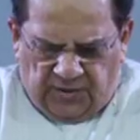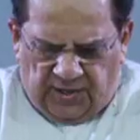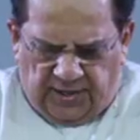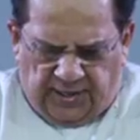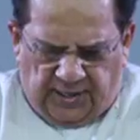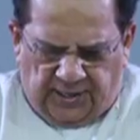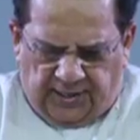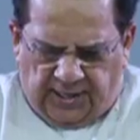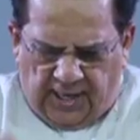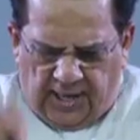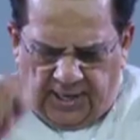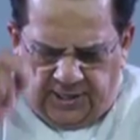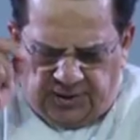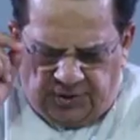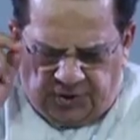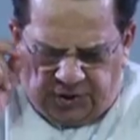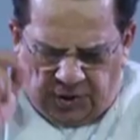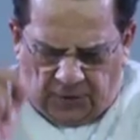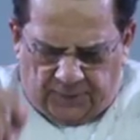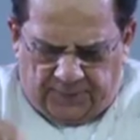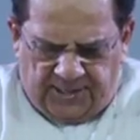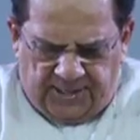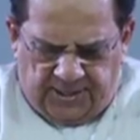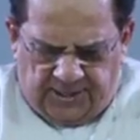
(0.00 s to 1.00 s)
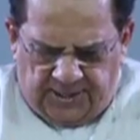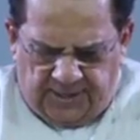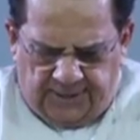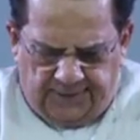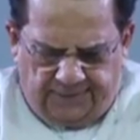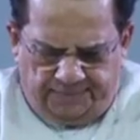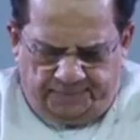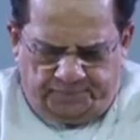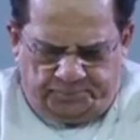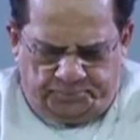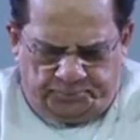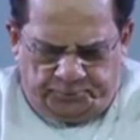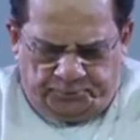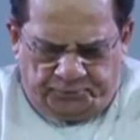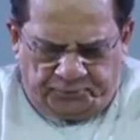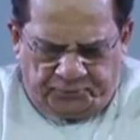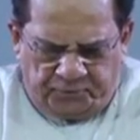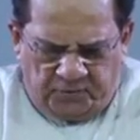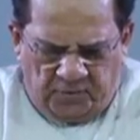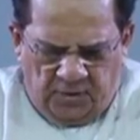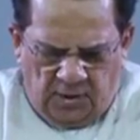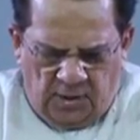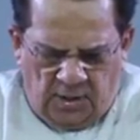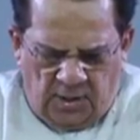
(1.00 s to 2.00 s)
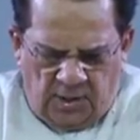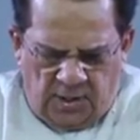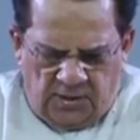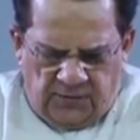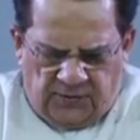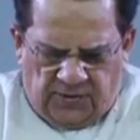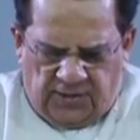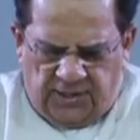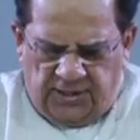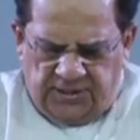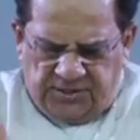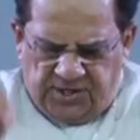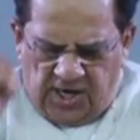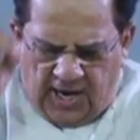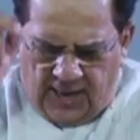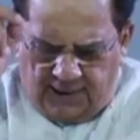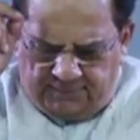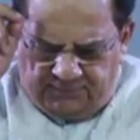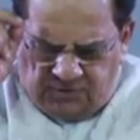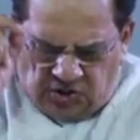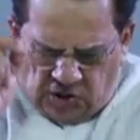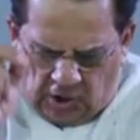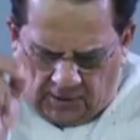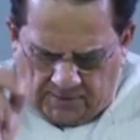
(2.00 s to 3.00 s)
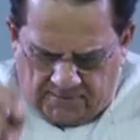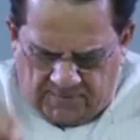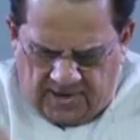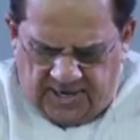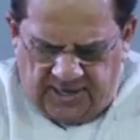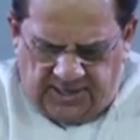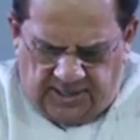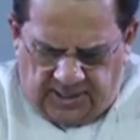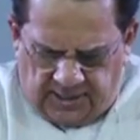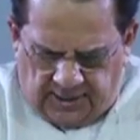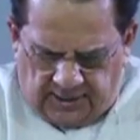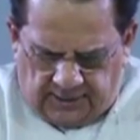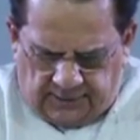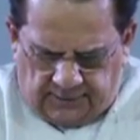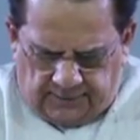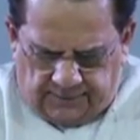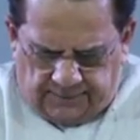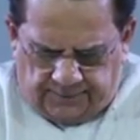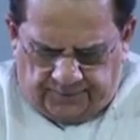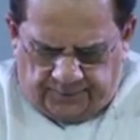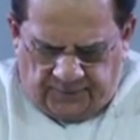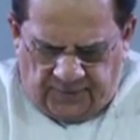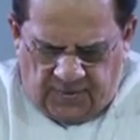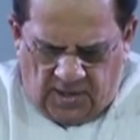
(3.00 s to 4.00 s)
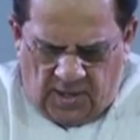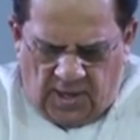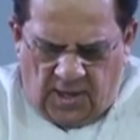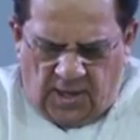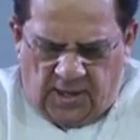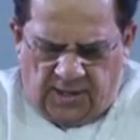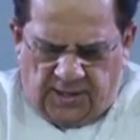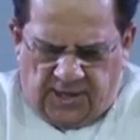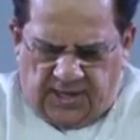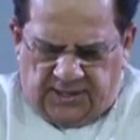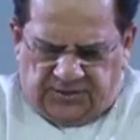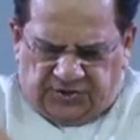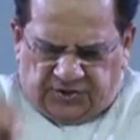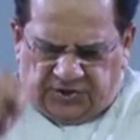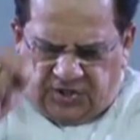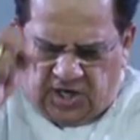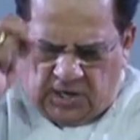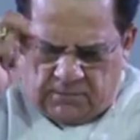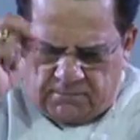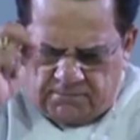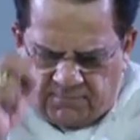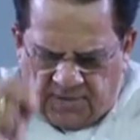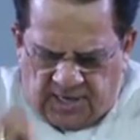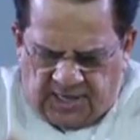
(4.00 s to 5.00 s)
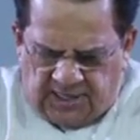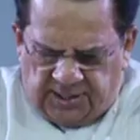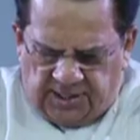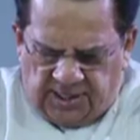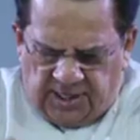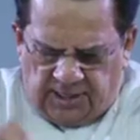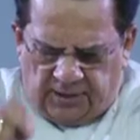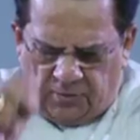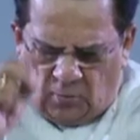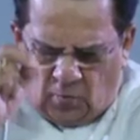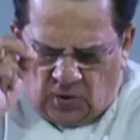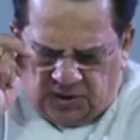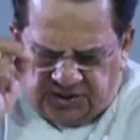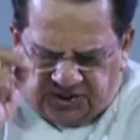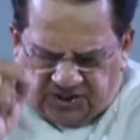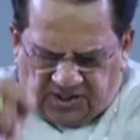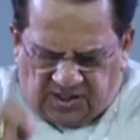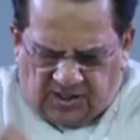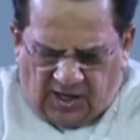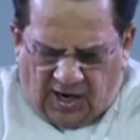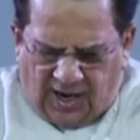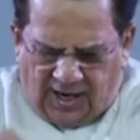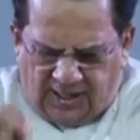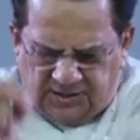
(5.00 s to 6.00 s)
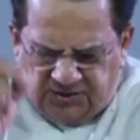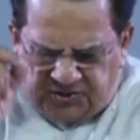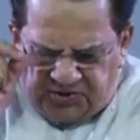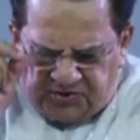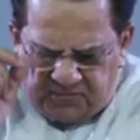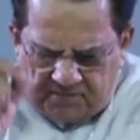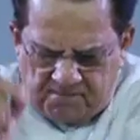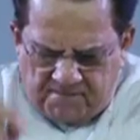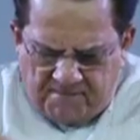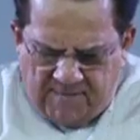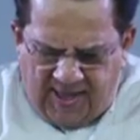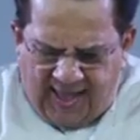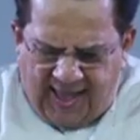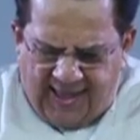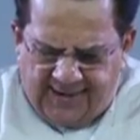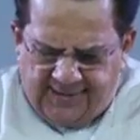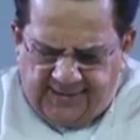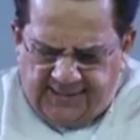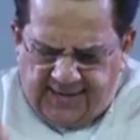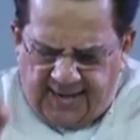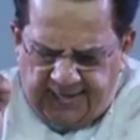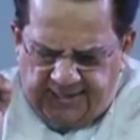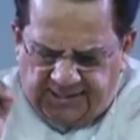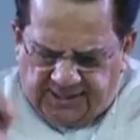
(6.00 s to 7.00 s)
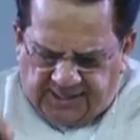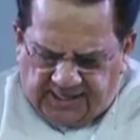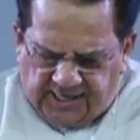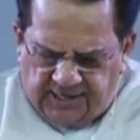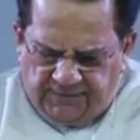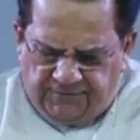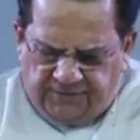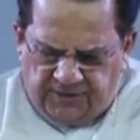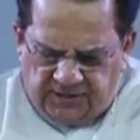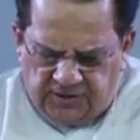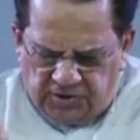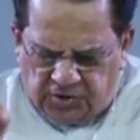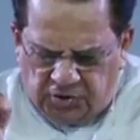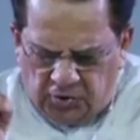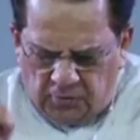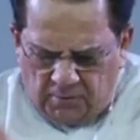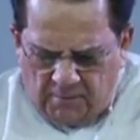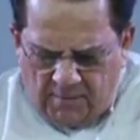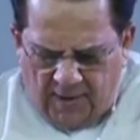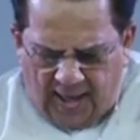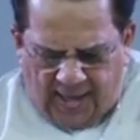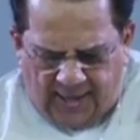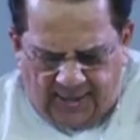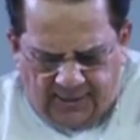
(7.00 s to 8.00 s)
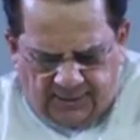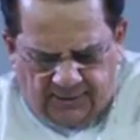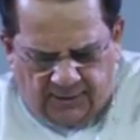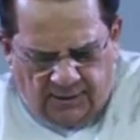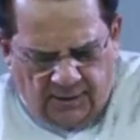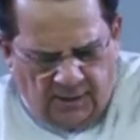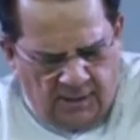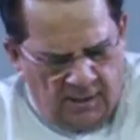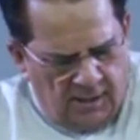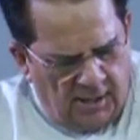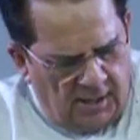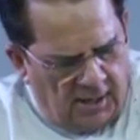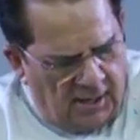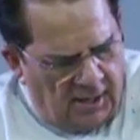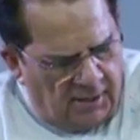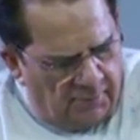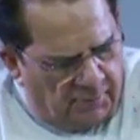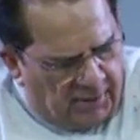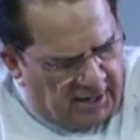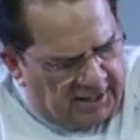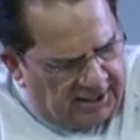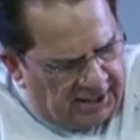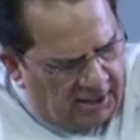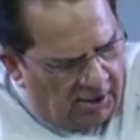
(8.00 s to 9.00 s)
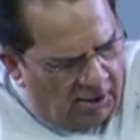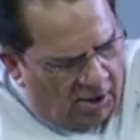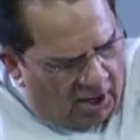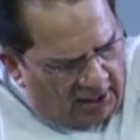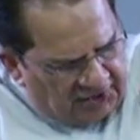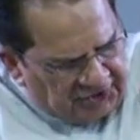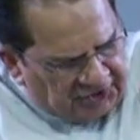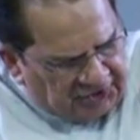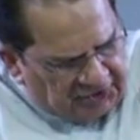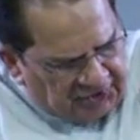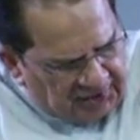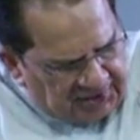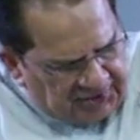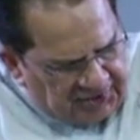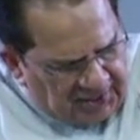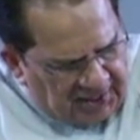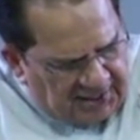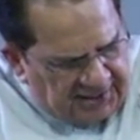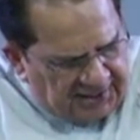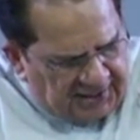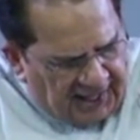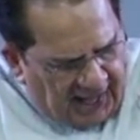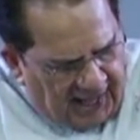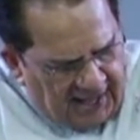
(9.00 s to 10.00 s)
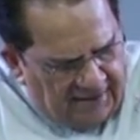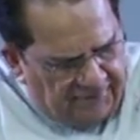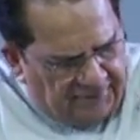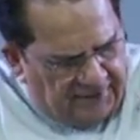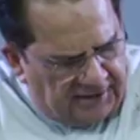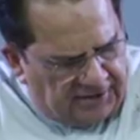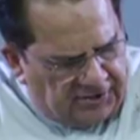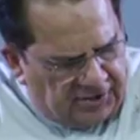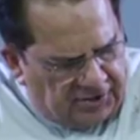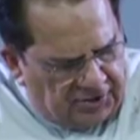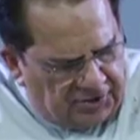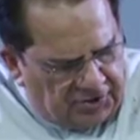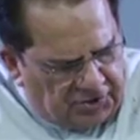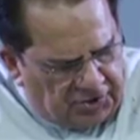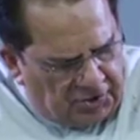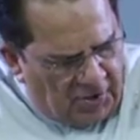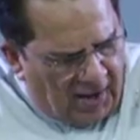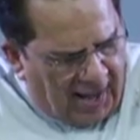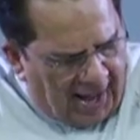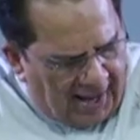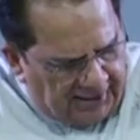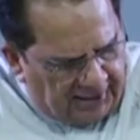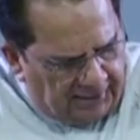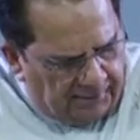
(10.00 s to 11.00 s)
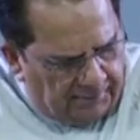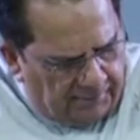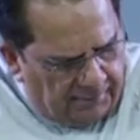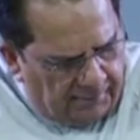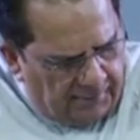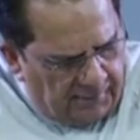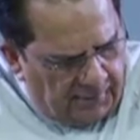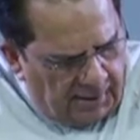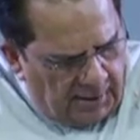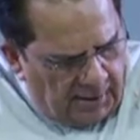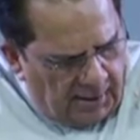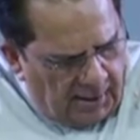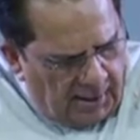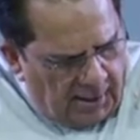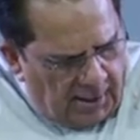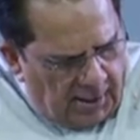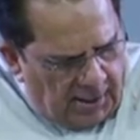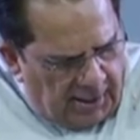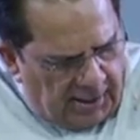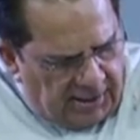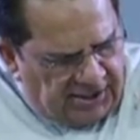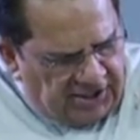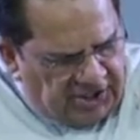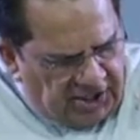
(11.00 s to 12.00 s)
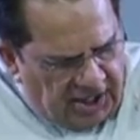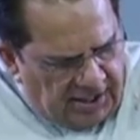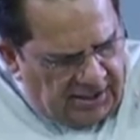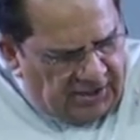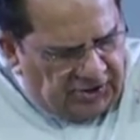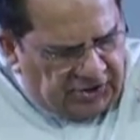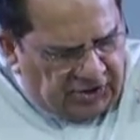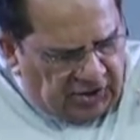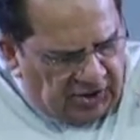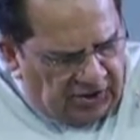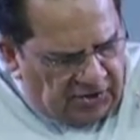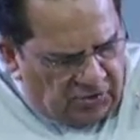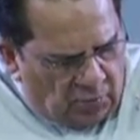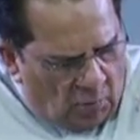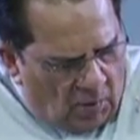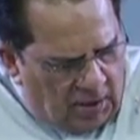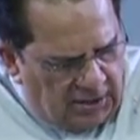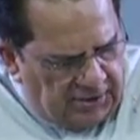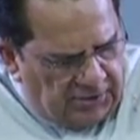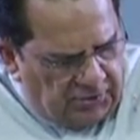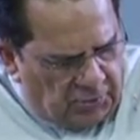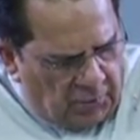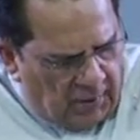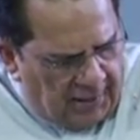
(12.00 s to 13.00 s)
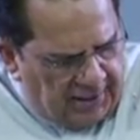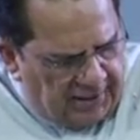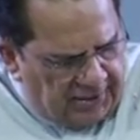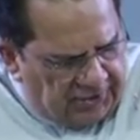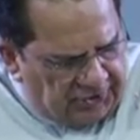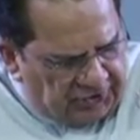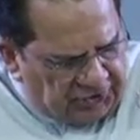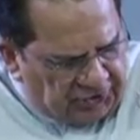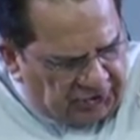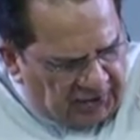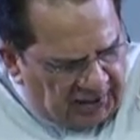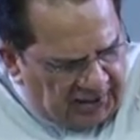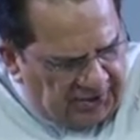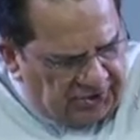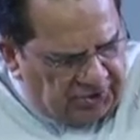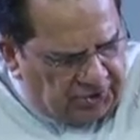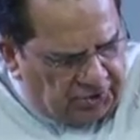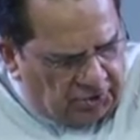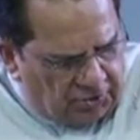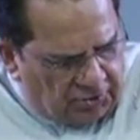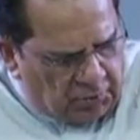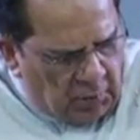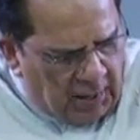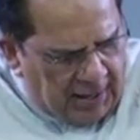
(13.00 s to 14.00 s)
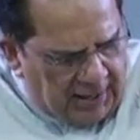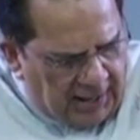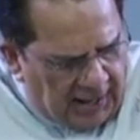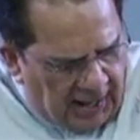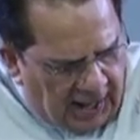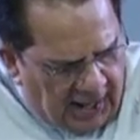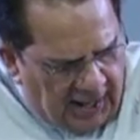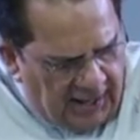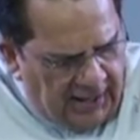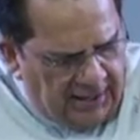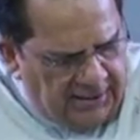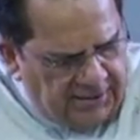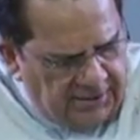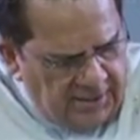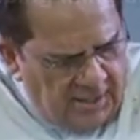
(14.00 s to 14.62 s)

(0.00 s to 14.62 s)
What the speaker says: it again, dominion. Dominion. Third time, dominion. Dominion. Yes, dominion was God's mandate given to man, but he lost it and gave it to Adam. In Genesis 1, 26 to 28,